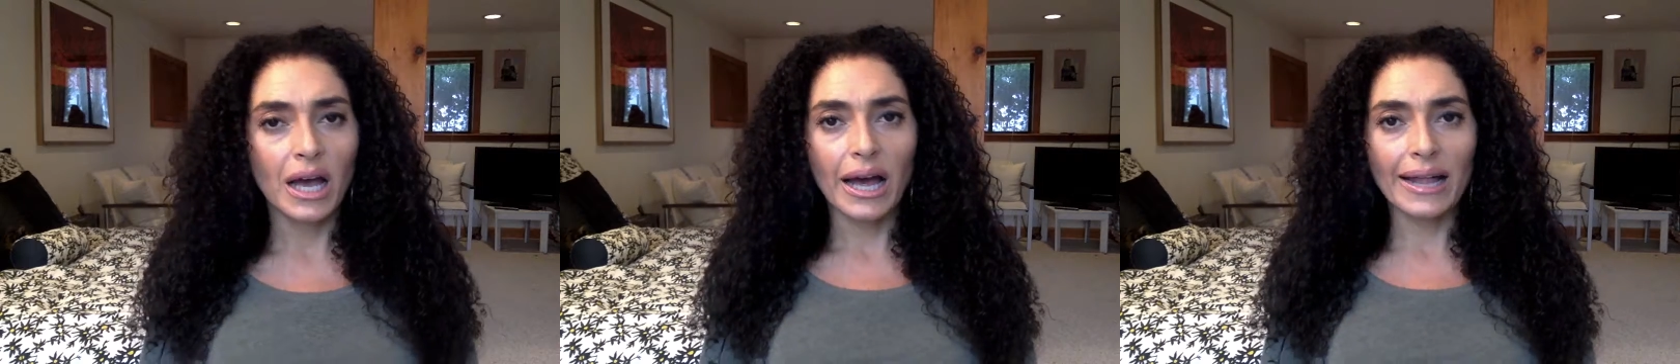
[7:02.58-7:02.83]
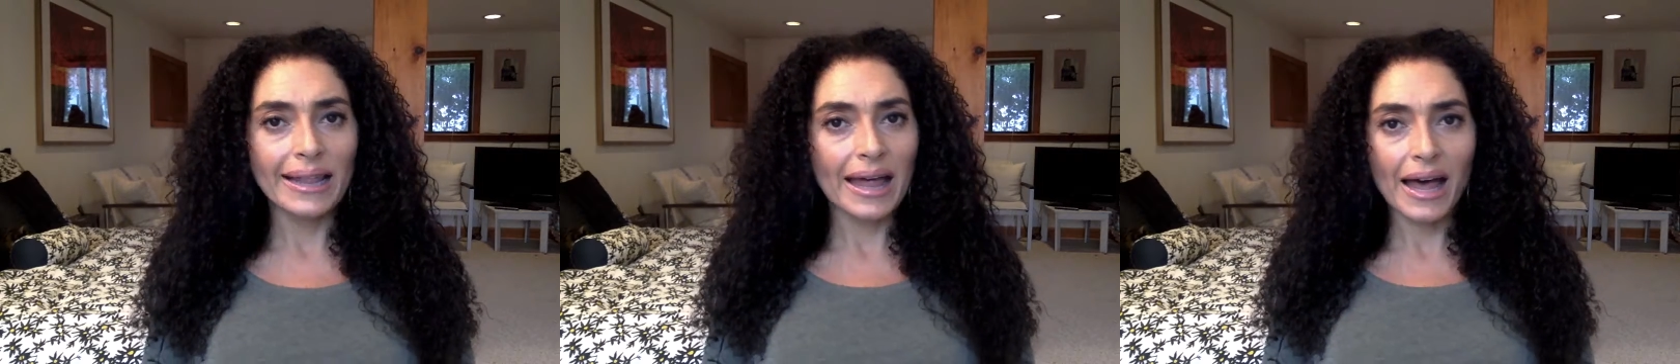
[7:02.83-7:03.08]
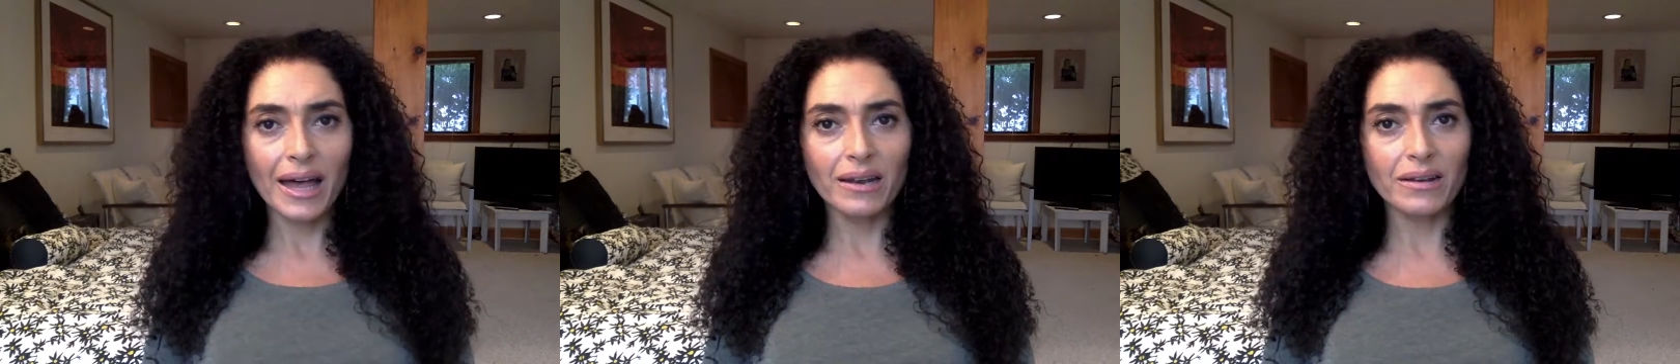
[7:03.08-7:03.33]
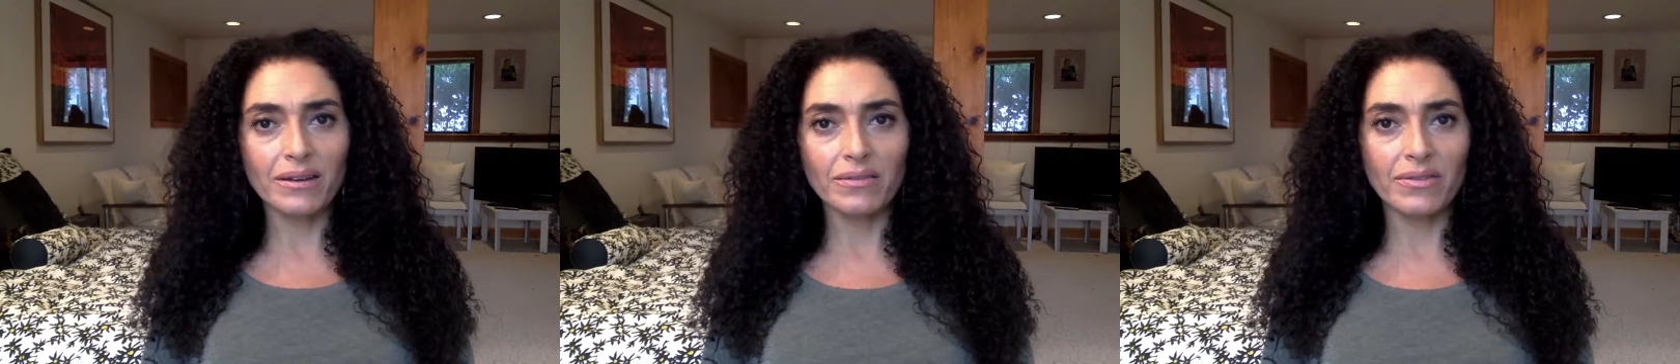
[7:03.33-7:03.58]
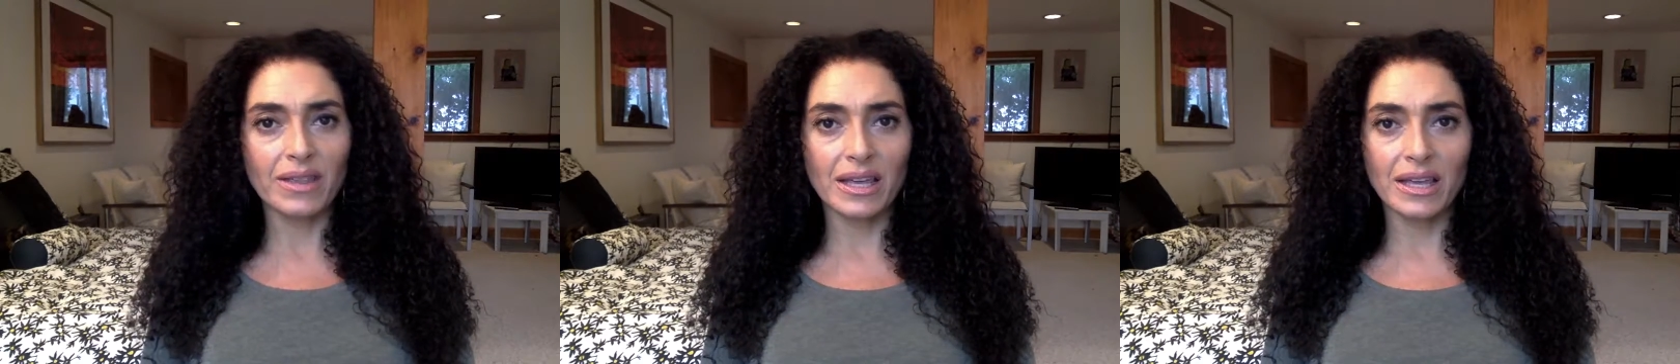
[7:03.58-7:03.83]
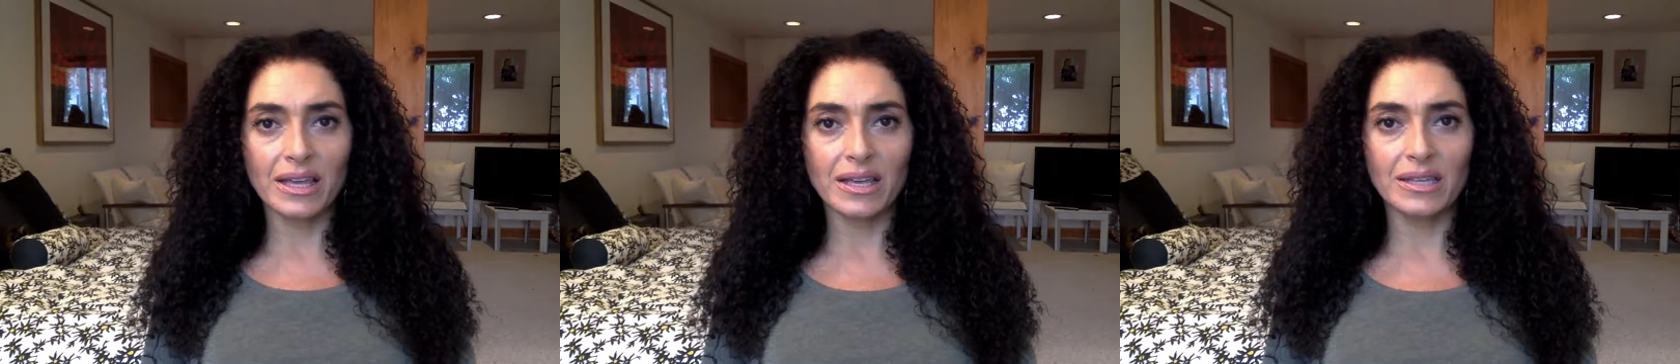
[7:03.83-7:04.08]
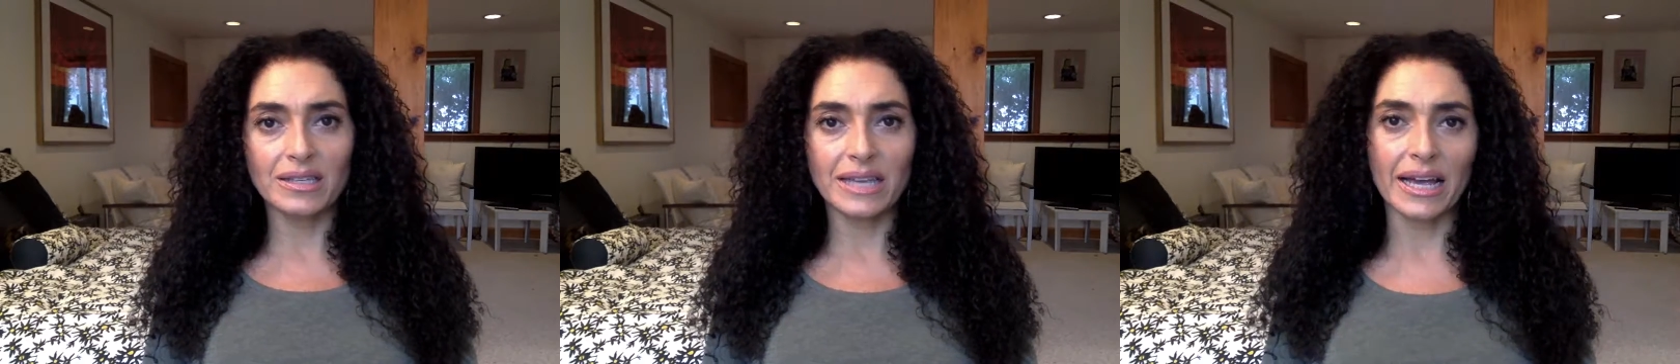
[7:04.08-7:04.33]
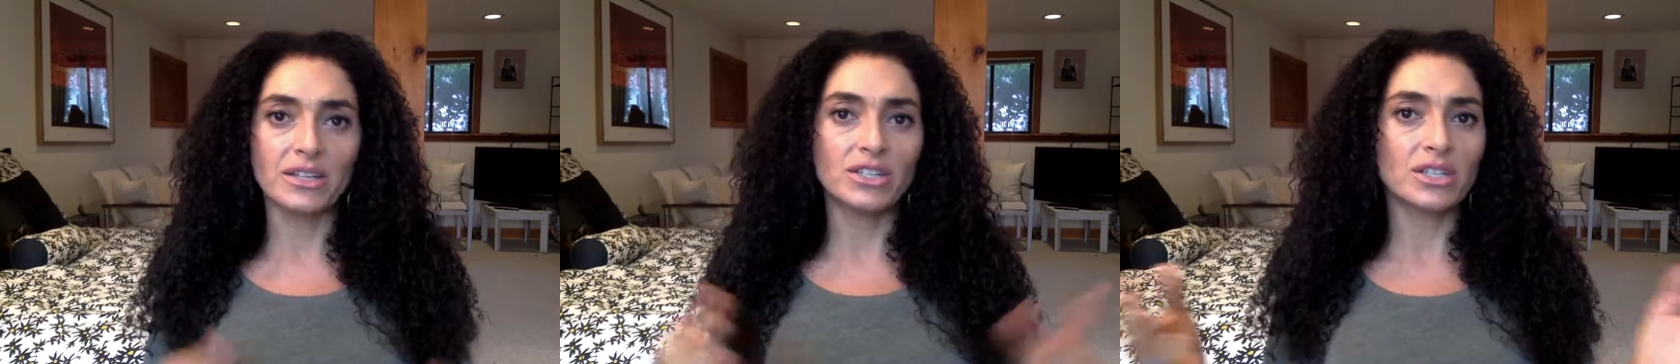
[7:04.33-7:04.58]
a lot of the
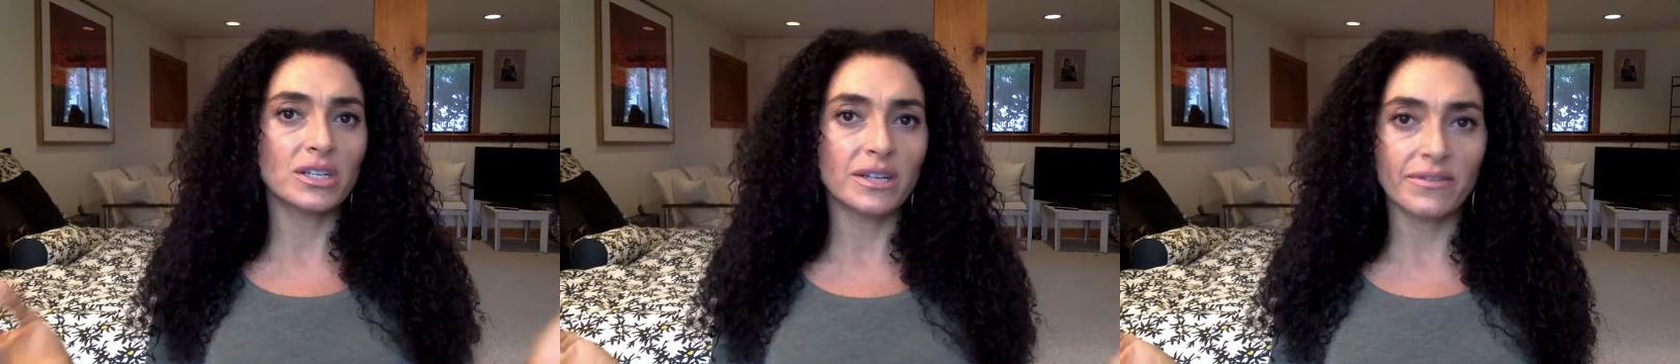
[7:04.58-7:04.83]
tension,